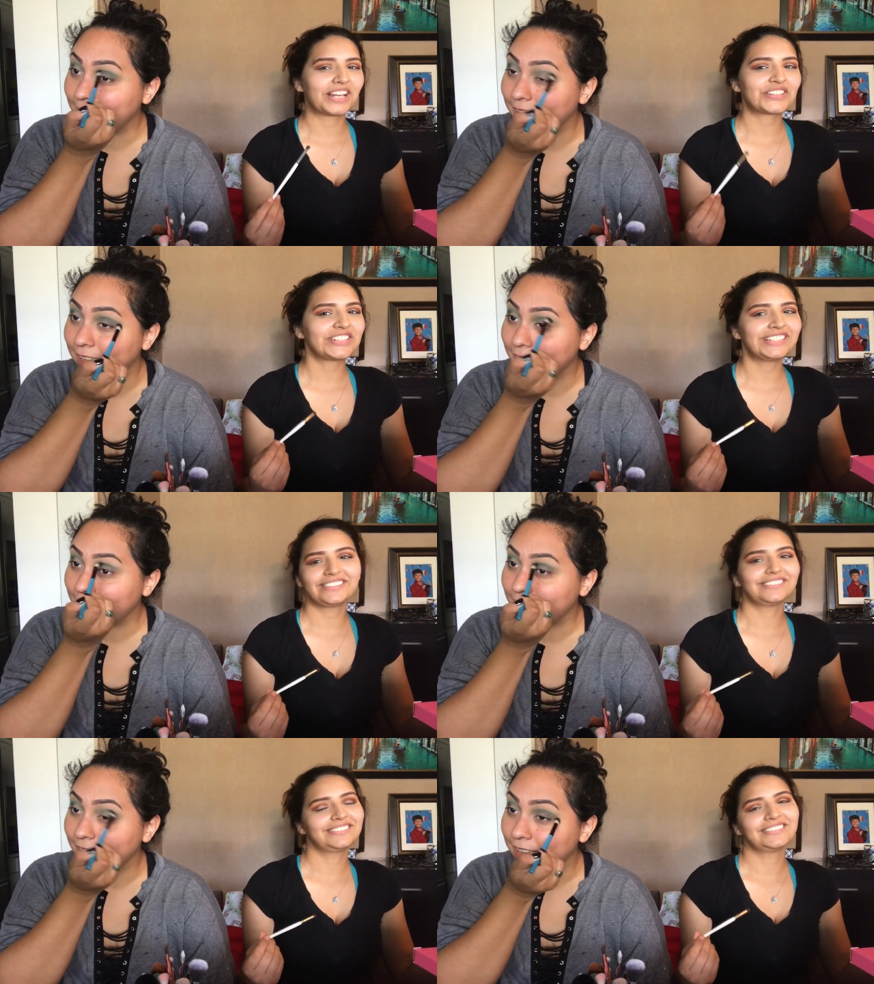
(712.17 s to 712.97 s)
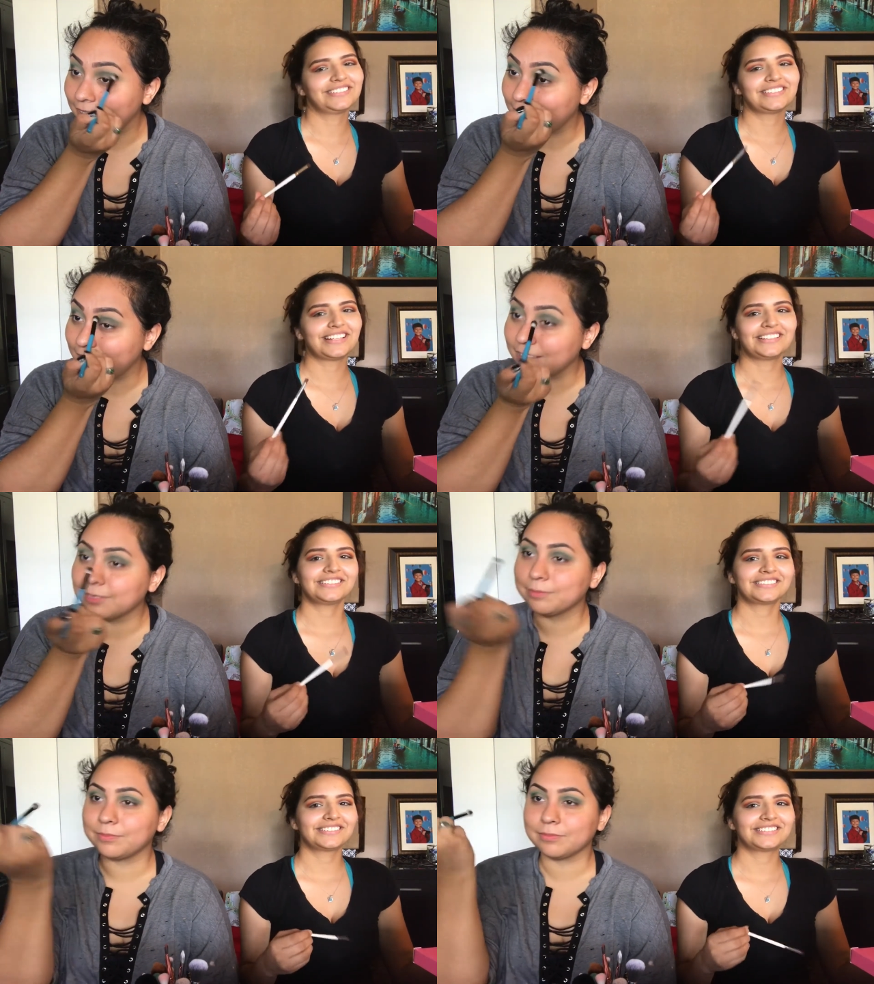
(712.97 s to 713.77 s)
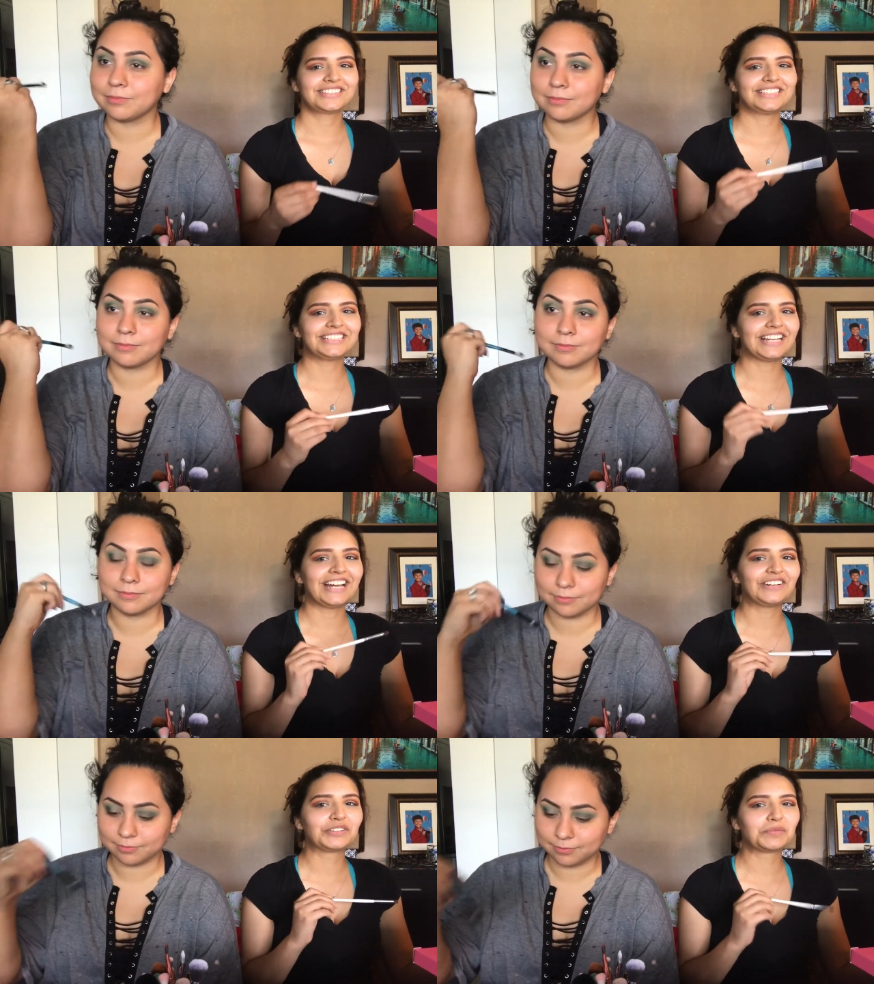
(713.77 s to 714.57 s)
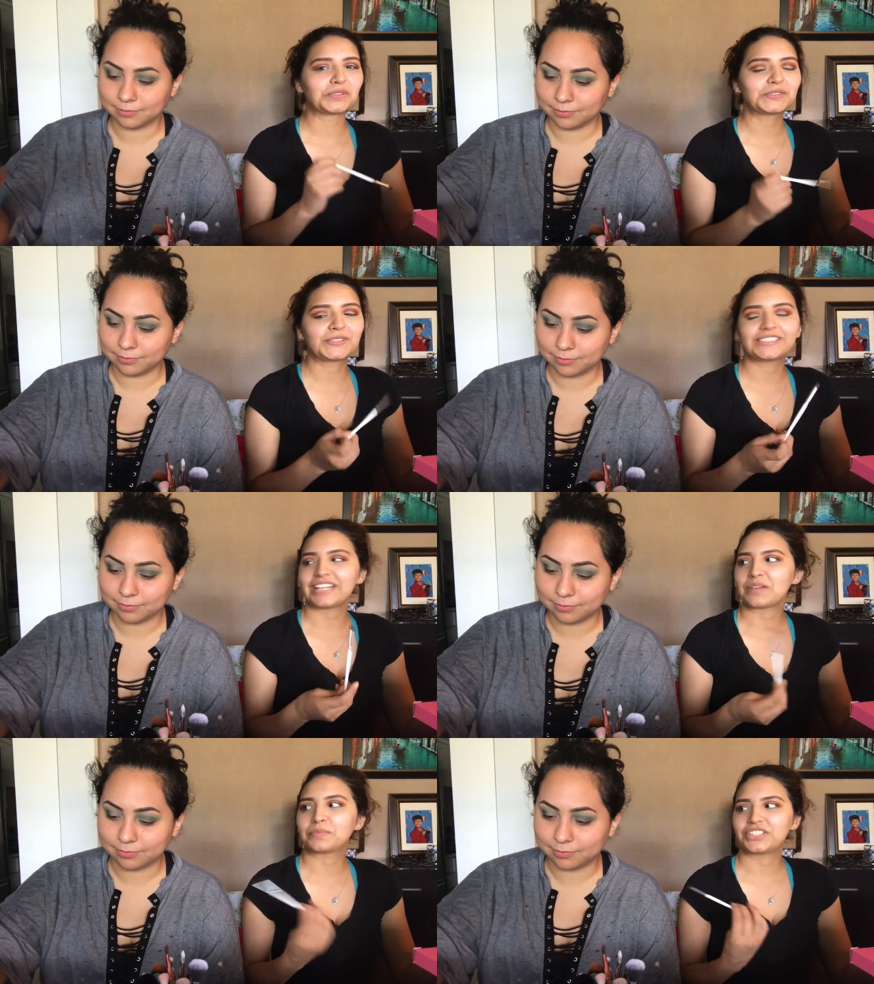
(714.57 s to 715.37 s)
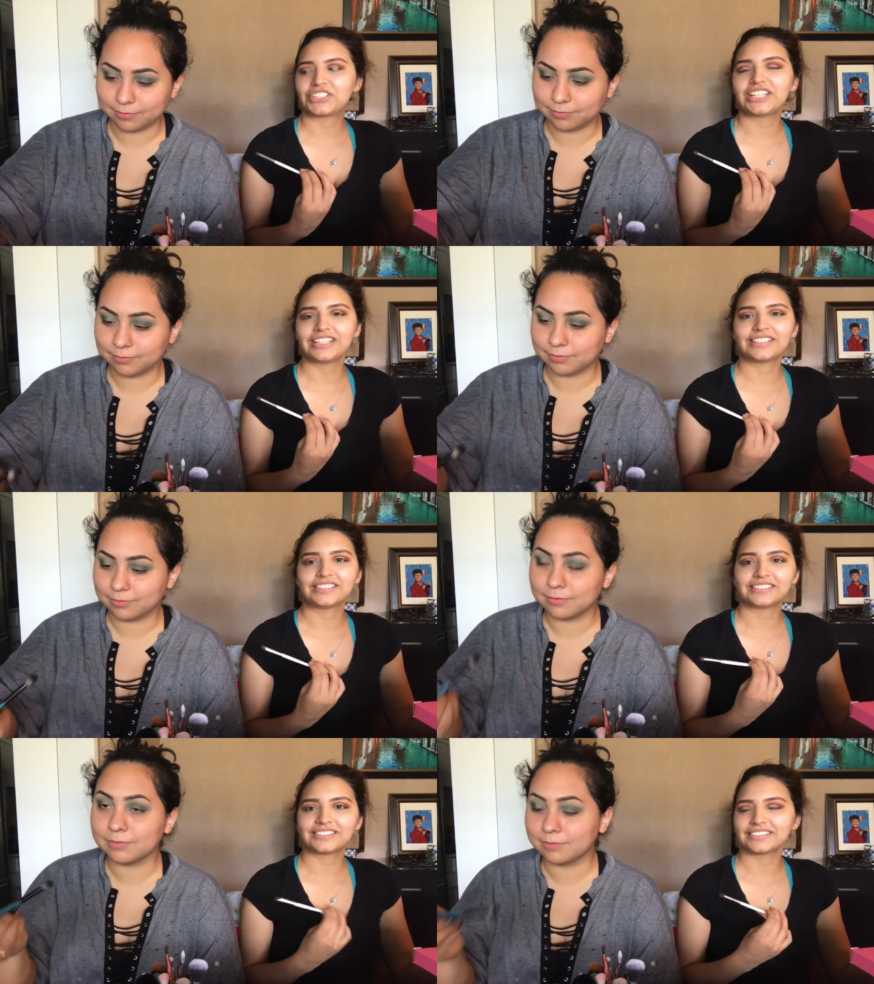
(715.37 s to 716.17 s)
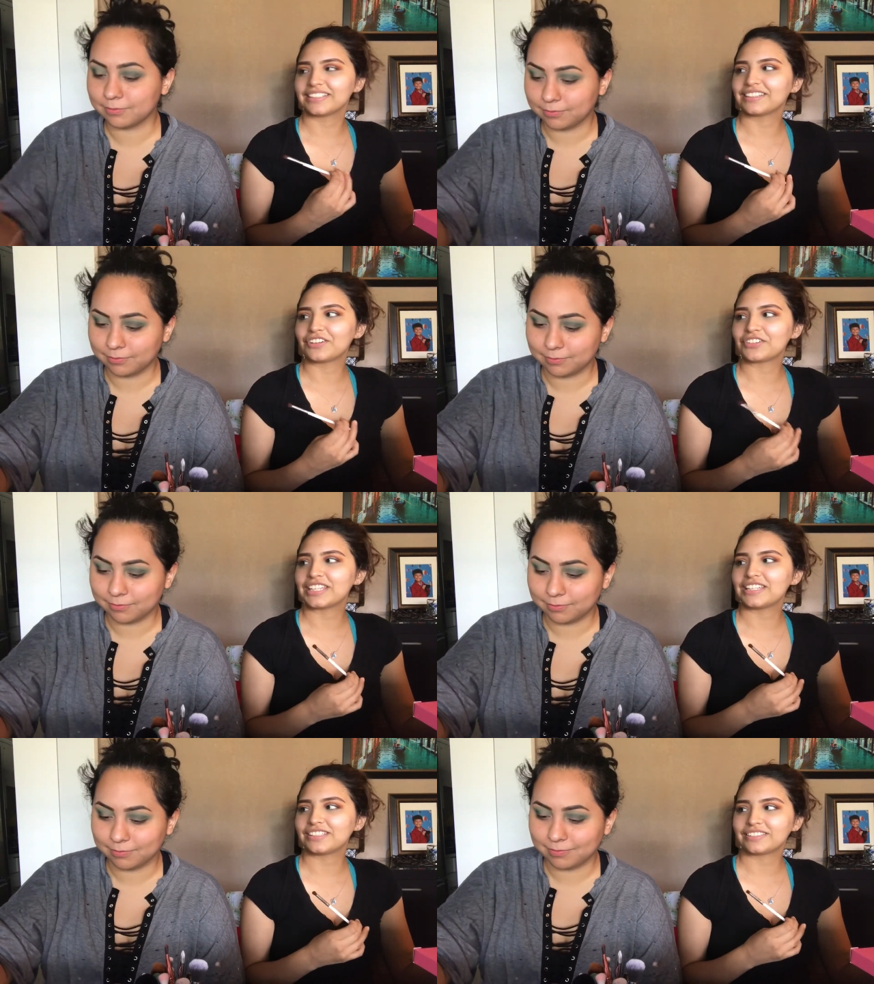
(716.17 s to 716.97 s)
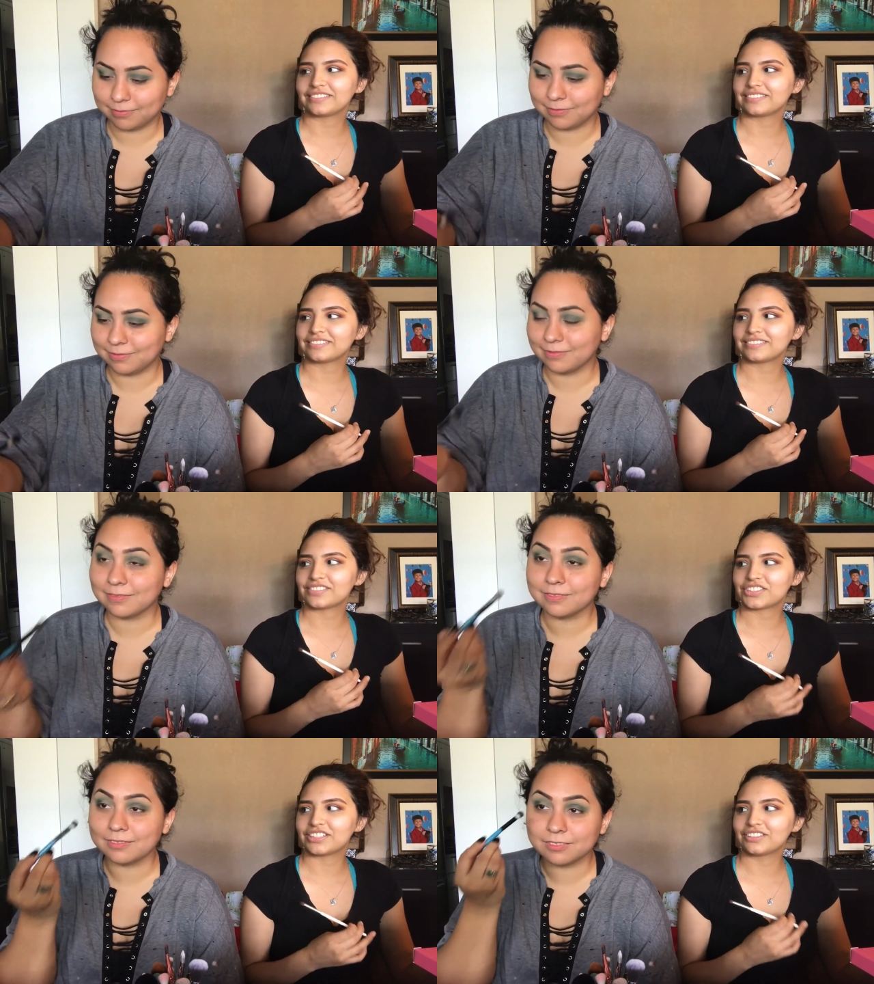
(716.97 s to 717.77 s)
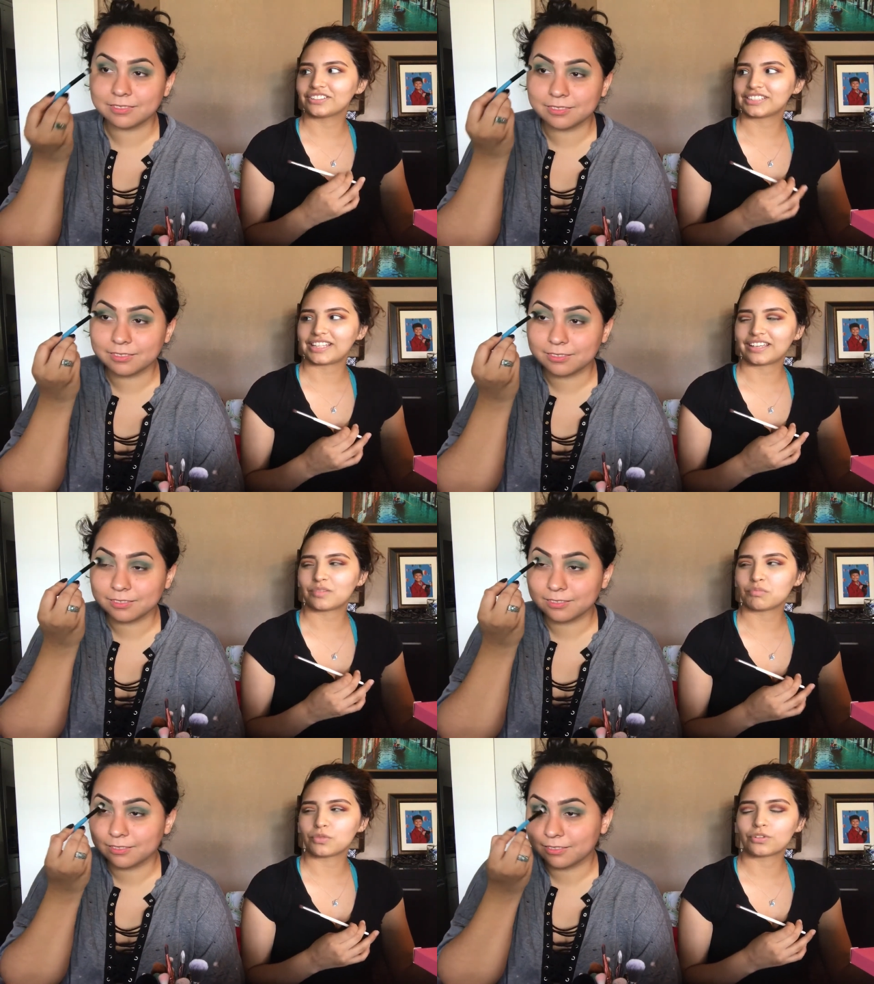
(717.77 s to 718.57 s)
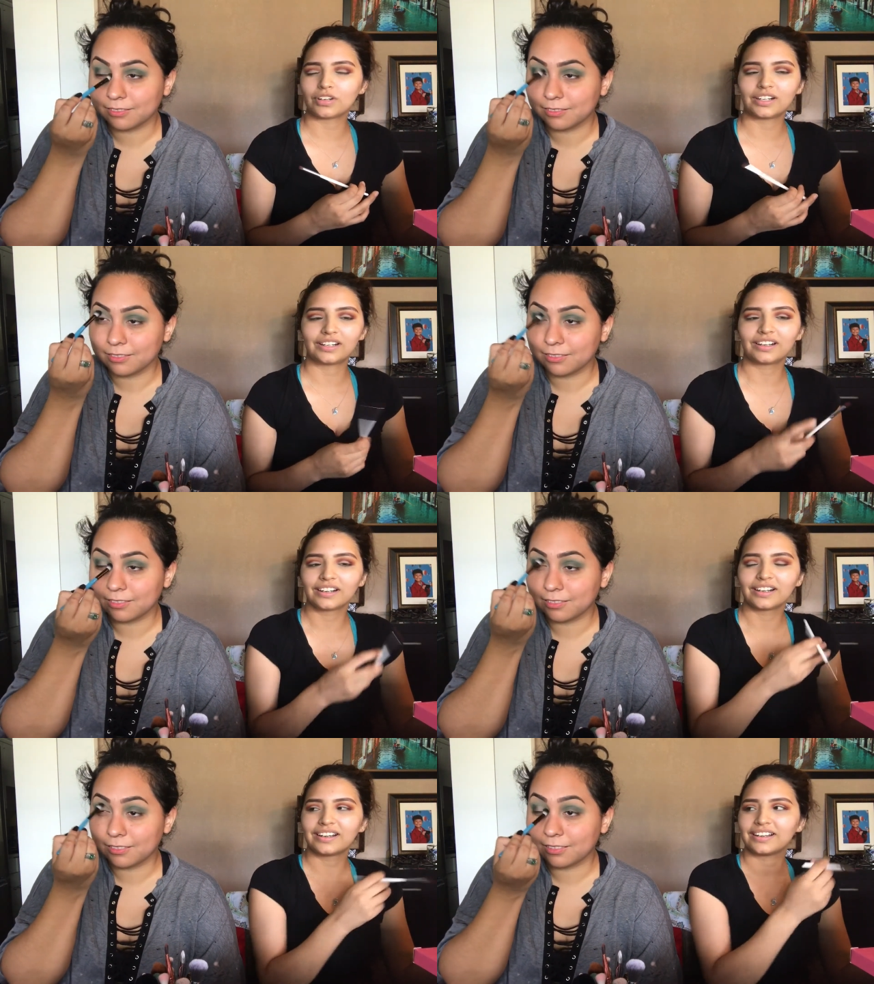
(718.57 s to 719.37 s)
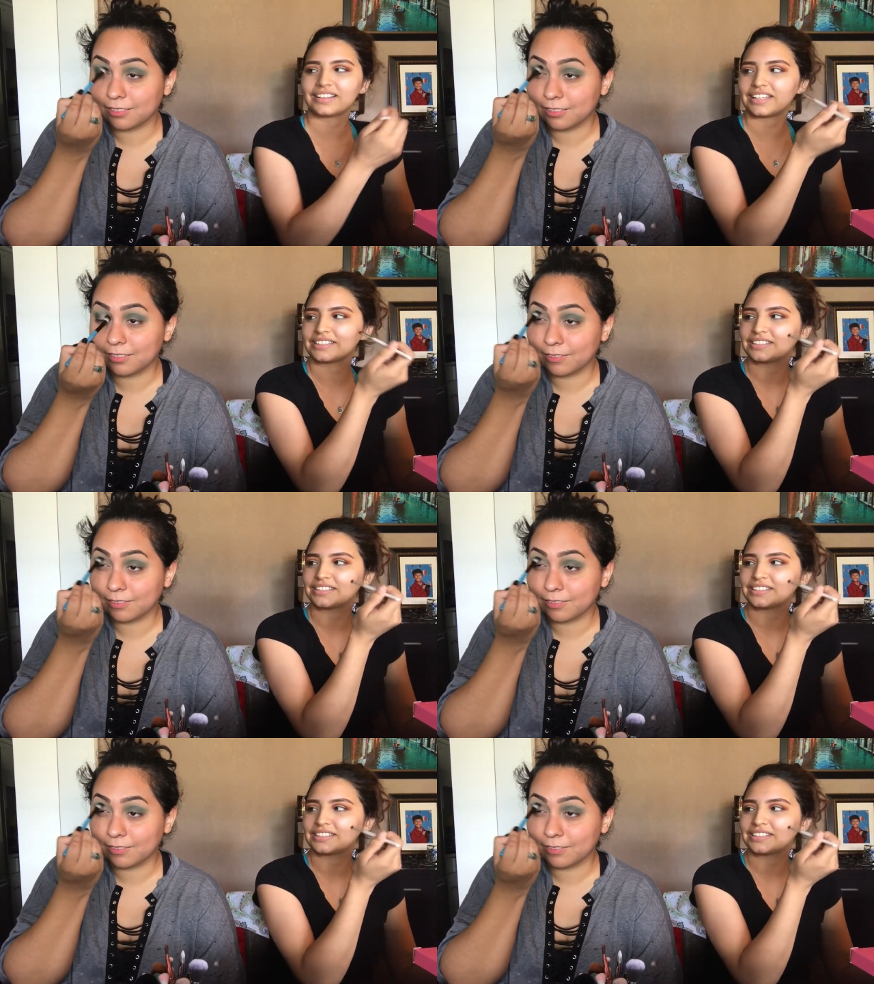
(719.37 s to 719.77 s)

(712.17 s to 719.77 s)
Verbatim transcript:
Speaker 1: actually not down most of the time. But she is, and low key, she looks like more like